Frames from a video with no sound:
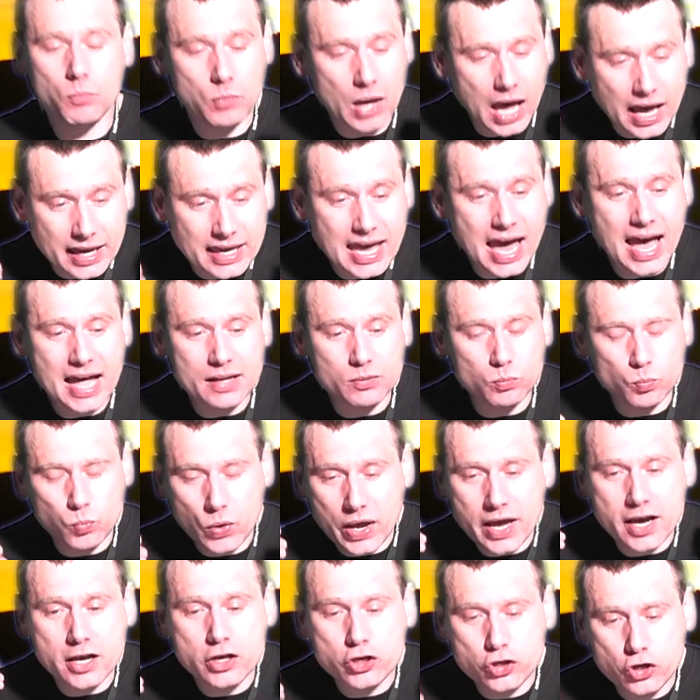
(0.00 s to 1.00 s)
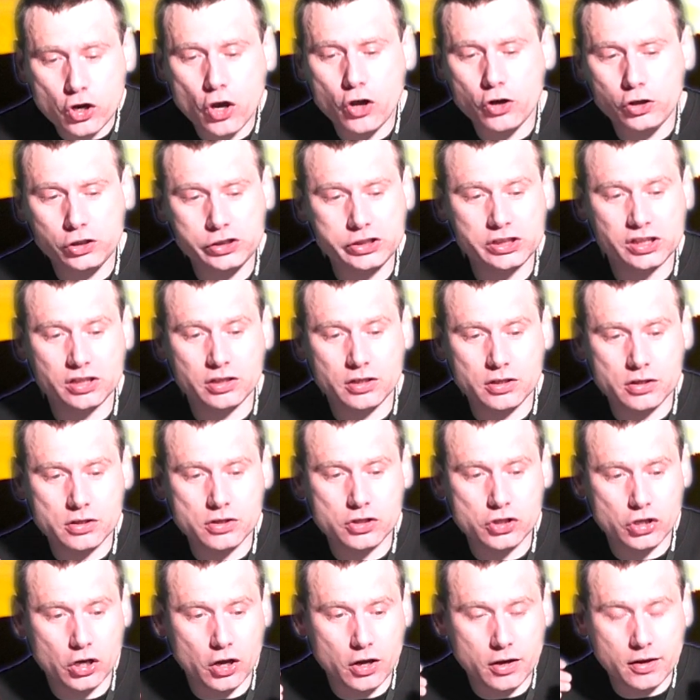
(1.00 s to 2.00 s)
Again, we're used
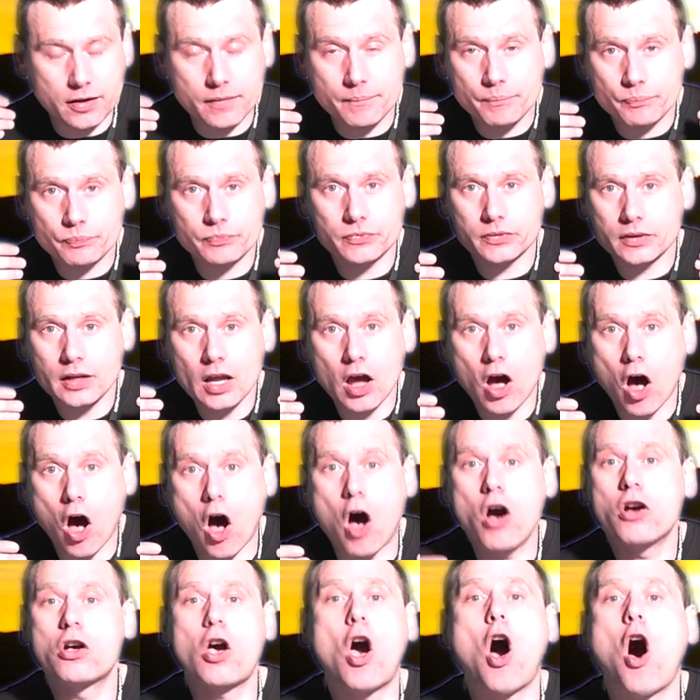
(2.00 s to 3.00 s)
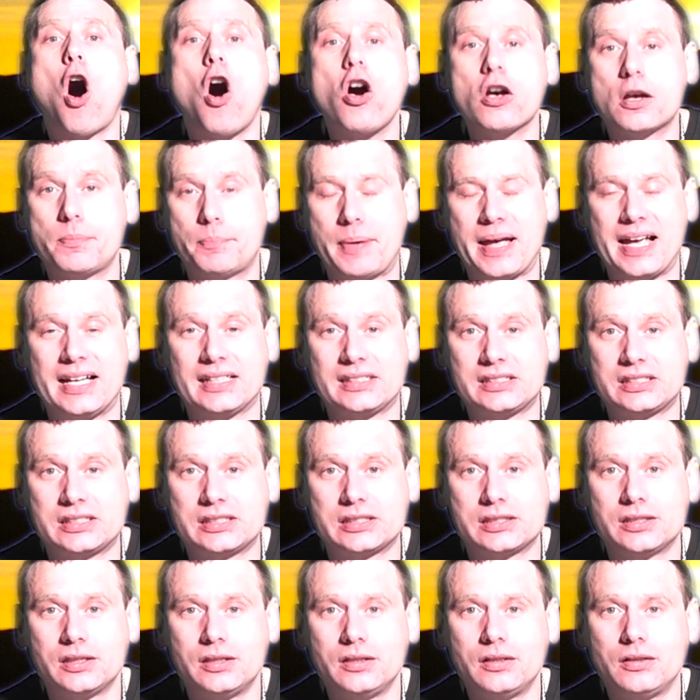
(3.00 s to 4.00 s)
to our
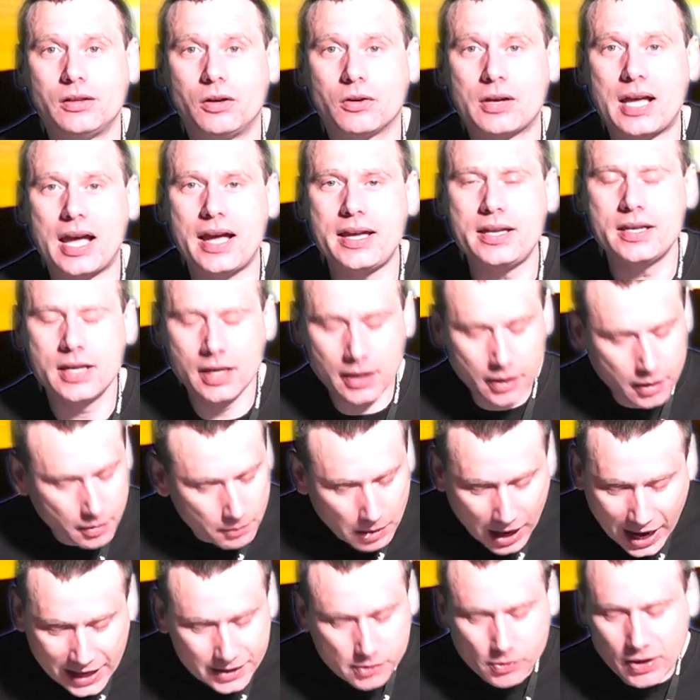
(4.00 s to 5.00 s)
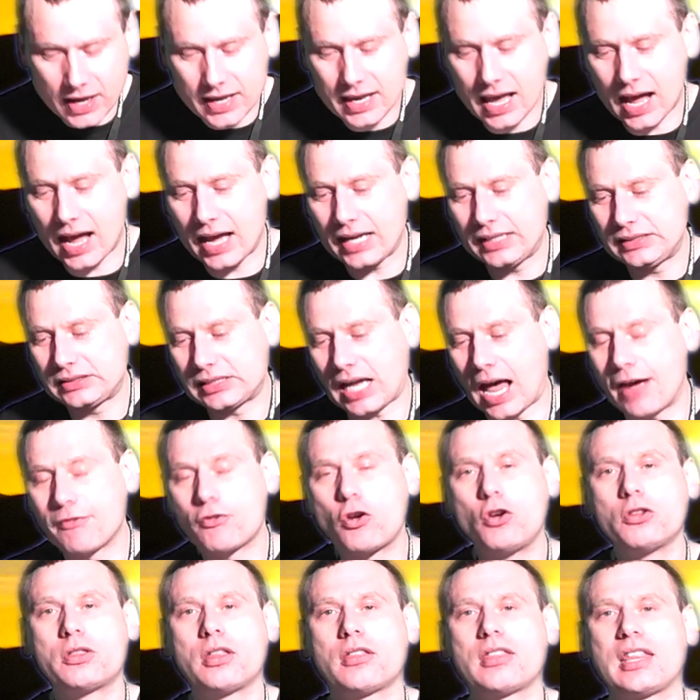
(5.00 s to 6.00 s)
cockpits. Okay, anyway guys, I've
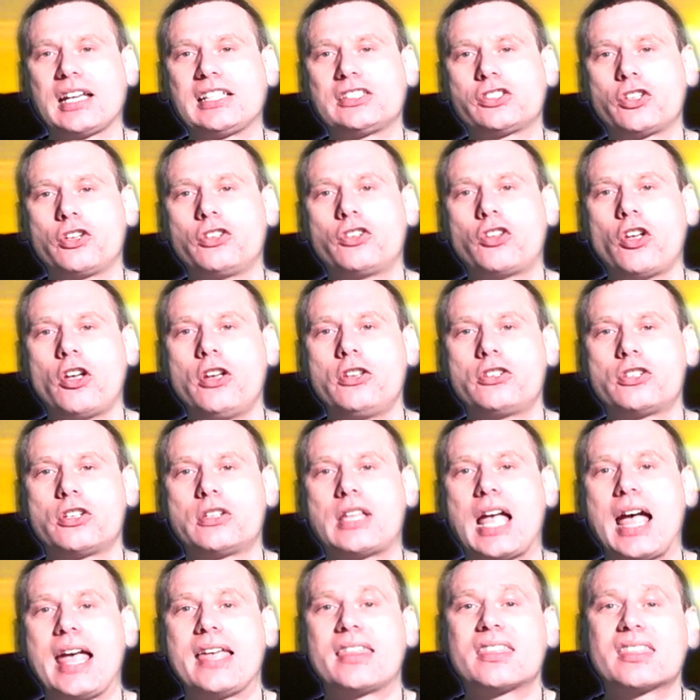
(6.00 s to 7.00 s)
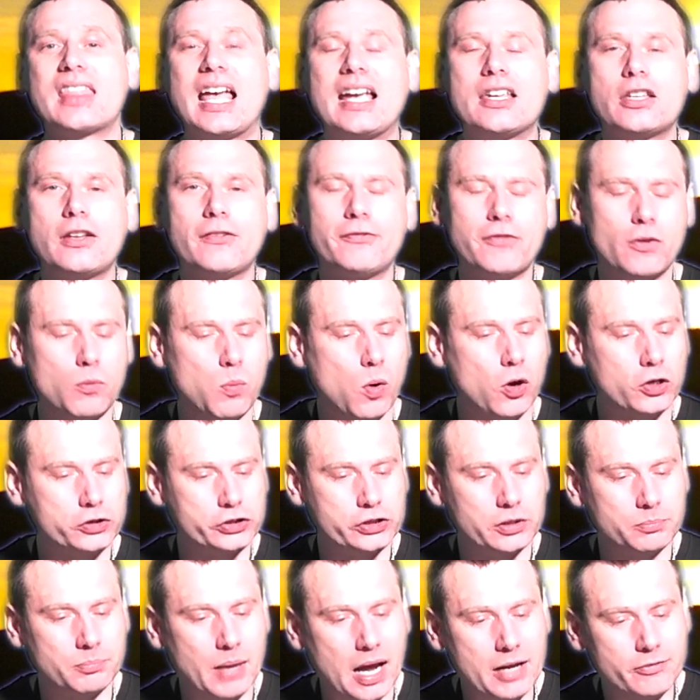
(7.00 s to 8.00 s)
got the things to do today. Thank you for
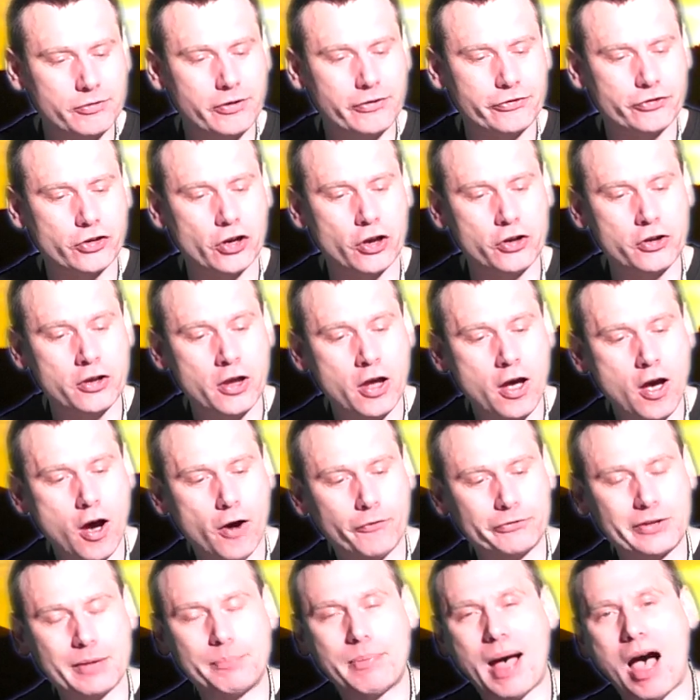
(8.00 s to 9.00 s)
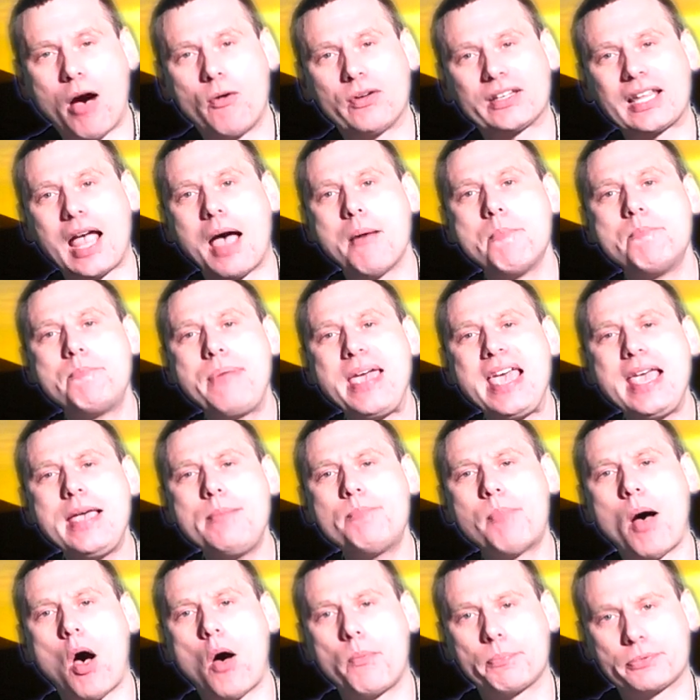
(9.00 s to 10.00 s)
watching my review of the Parrot
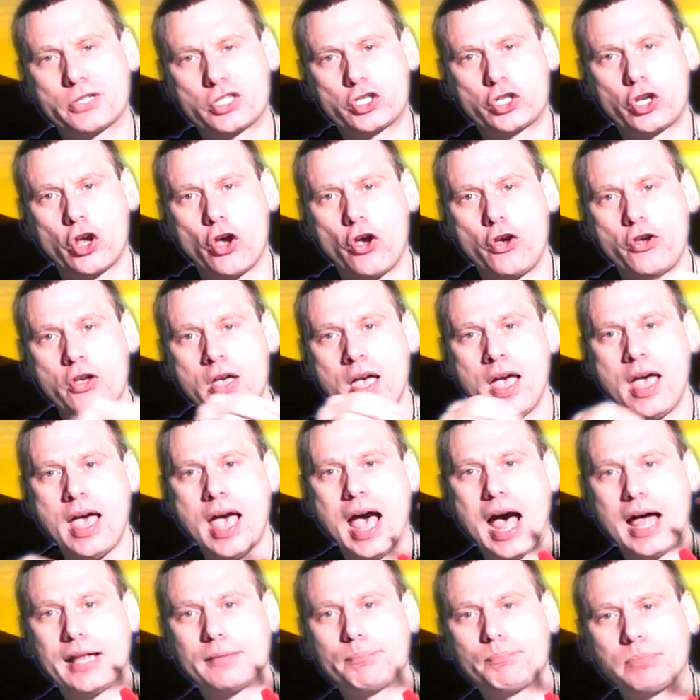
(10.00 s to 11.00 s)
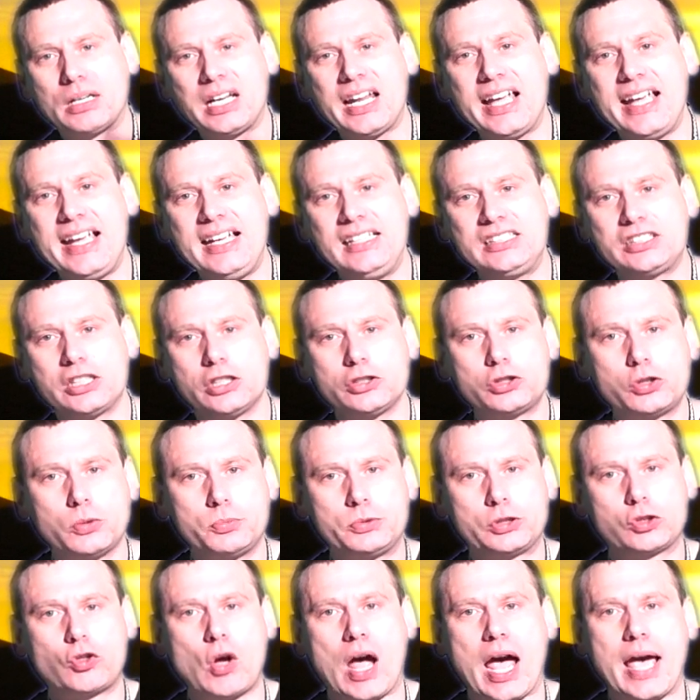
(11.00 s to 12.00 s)
Bebop 2, and please
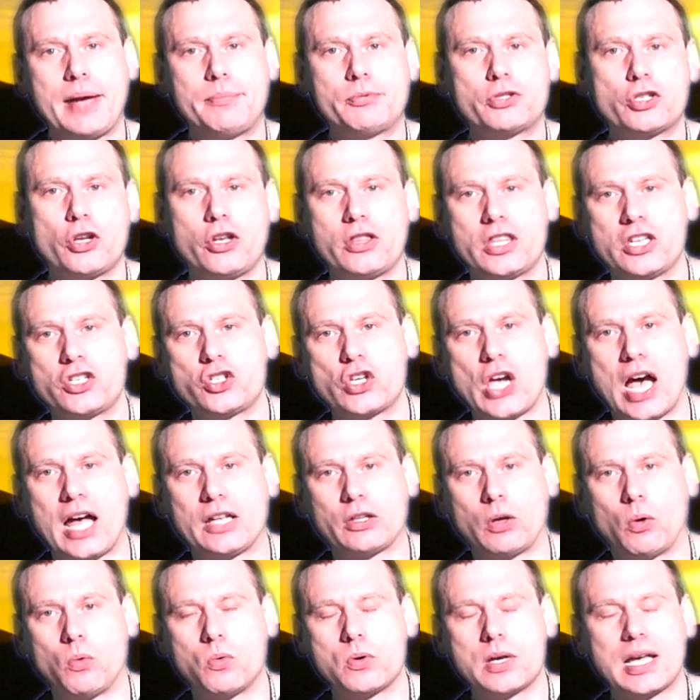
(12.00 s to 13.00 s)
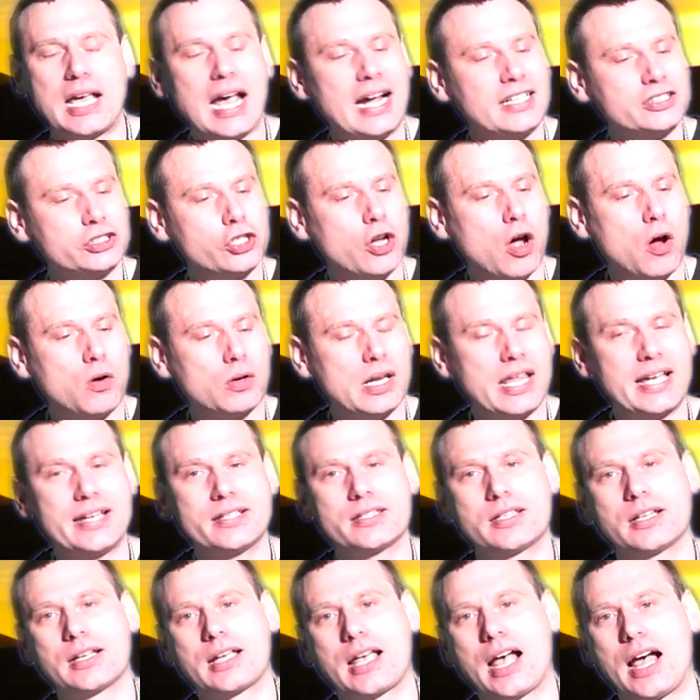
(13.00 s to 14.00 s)
subscribe to the channel. Catch you all
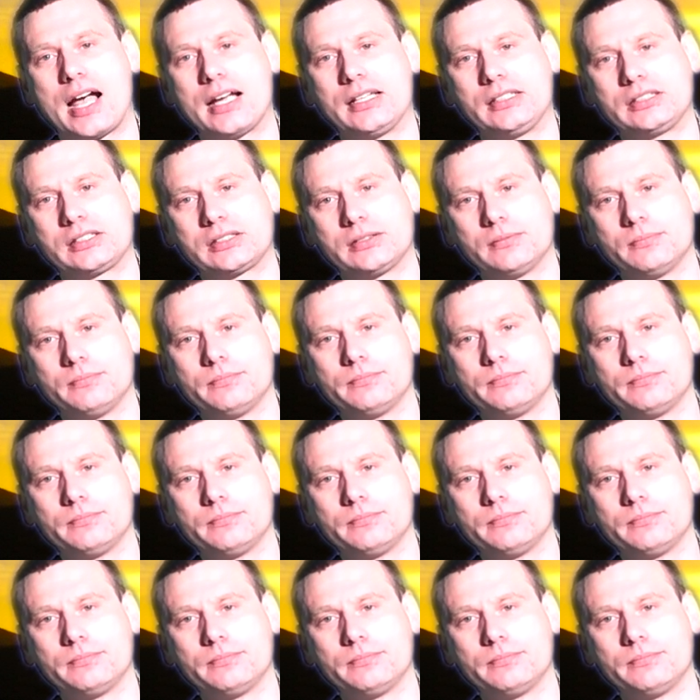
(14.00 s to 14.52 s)
later, guys.